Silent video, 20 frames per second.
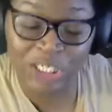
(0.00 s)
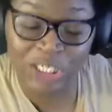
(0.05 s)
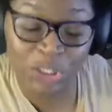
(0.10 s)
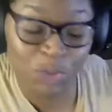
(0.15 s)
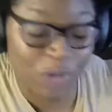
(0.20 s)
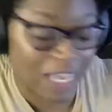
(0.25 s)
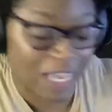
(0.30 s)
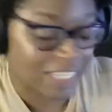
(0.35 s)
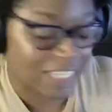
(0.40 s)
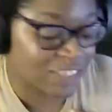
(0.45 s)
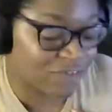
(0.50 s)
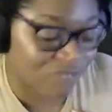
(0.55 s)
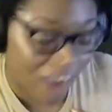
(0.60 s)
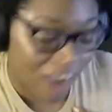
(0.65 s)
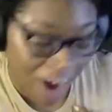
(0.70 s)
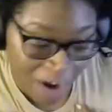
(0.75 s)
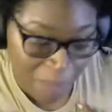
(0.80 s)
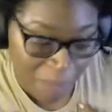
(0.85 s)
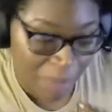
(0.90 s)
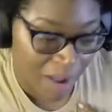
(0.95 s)
shoot a
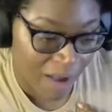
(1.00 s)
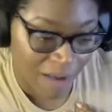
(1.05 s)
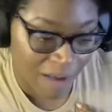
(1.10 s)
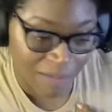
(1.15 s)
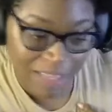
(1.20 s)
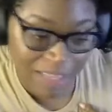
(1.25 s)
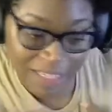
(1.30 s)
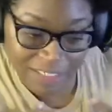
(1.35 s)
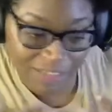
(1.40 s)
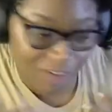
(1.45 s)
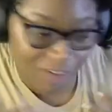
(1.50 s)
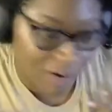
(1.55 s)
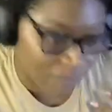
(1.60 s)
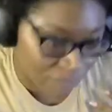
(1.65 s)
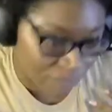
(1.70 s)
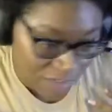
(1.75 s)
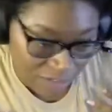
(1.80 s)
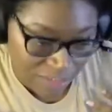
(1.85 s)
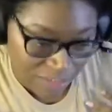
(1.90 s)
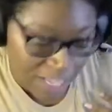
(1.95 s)
fireball in
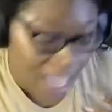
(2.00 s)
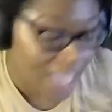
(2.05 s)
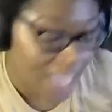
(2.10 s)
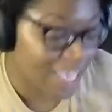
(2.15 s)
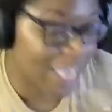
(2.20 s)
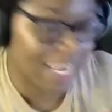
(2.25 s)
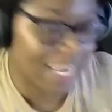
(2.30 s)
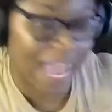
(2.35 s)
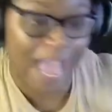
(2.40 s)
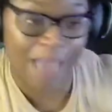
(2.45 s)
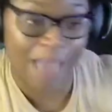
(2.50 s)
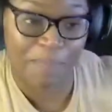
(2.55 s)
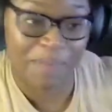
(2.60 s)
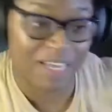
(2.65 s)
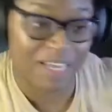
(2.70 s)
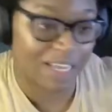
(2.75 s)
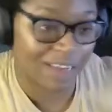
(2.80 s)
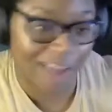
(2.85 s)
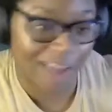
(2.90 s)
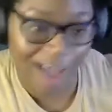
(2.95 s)
Starfield? Can I pick
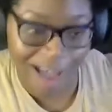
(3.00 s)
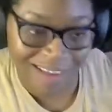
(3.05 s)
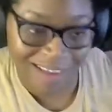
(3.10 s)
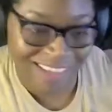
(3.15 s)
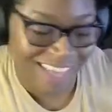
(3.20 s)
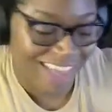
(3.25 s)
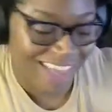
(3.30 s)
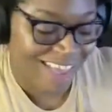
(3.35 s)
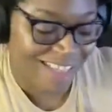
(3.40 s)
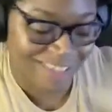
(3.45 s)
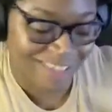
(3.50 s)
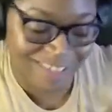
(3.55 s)
a lock in